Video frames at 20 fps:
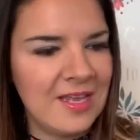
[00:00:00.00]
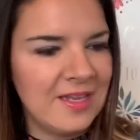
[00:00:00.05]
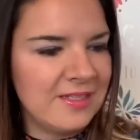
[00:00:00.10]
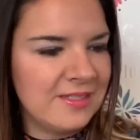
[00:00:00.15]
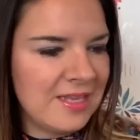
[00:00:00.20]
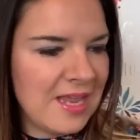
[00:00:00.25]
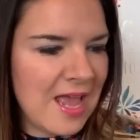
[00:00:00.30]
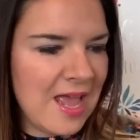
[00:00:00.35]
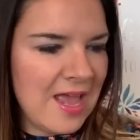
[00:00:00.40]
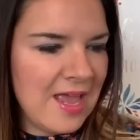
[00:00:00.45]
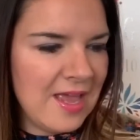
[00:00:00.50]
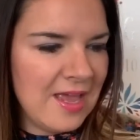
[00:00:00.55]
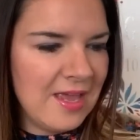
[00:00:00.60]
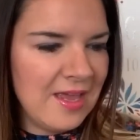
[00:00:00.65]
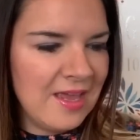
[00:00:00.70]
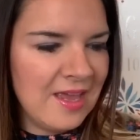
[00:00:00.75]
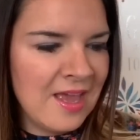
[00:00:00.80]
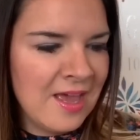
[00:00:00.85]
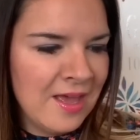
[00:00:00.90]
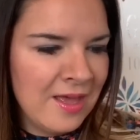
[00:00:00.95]
It's
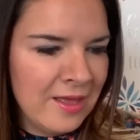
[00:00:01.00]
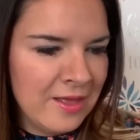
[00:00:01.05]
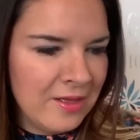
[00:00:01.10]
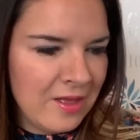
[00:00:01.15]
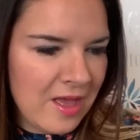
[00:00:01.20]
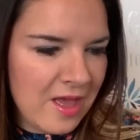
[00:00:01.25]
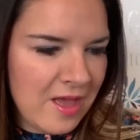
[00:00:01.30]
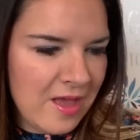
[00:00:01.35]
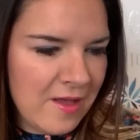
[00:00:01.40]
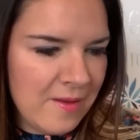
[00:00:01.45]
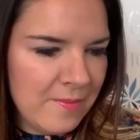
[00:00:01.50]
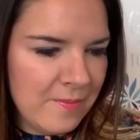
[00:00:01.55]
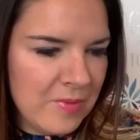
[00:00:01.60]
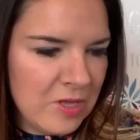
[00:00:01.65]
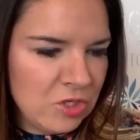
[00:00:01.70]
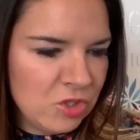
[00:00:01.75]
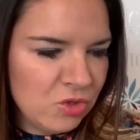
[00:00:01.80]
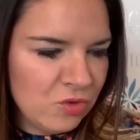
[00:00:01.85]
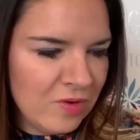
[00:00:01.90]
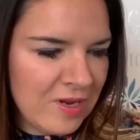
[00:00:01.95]
a
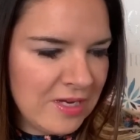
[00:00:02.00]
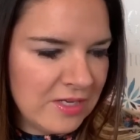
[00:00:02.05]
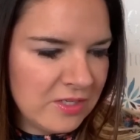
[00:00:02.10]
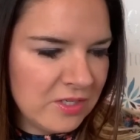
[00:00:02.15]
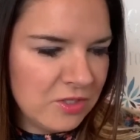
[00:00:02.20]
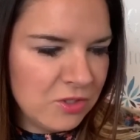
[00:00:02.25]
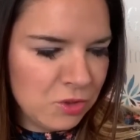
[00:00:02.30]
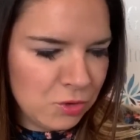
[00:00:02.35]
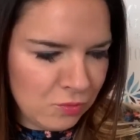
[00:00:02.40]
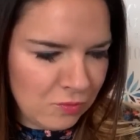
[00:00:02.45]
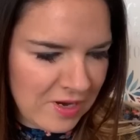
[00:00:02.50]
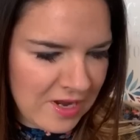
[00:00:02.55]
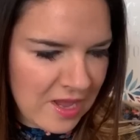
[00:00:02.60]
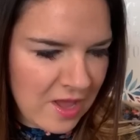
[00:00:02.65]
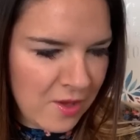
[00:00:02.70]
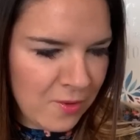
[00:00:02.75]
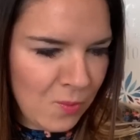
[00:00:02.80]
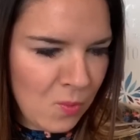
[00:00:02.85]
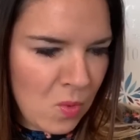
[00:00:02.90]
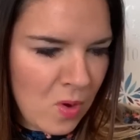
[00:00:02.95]
Treat
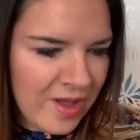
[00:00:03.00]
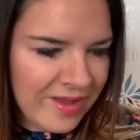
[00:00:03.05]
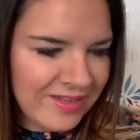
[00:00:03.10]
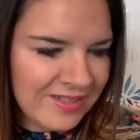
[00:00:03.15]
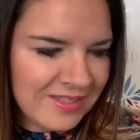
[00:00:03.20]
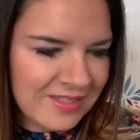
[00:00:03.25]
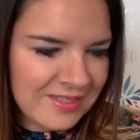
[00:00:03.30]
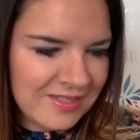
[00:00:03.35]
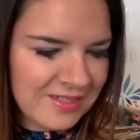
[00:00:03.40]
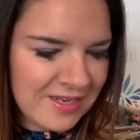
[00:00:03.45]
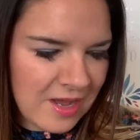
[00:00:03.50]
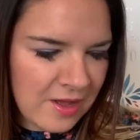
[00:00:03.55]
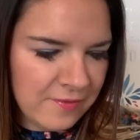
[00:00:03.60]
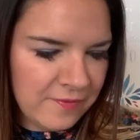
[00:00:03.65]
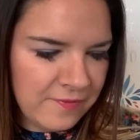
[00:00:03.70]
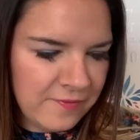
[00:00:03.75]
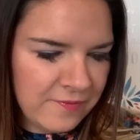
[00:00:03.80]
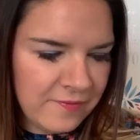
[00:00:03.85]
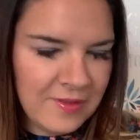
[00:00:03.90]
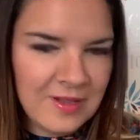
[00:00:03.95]
Trio white stuff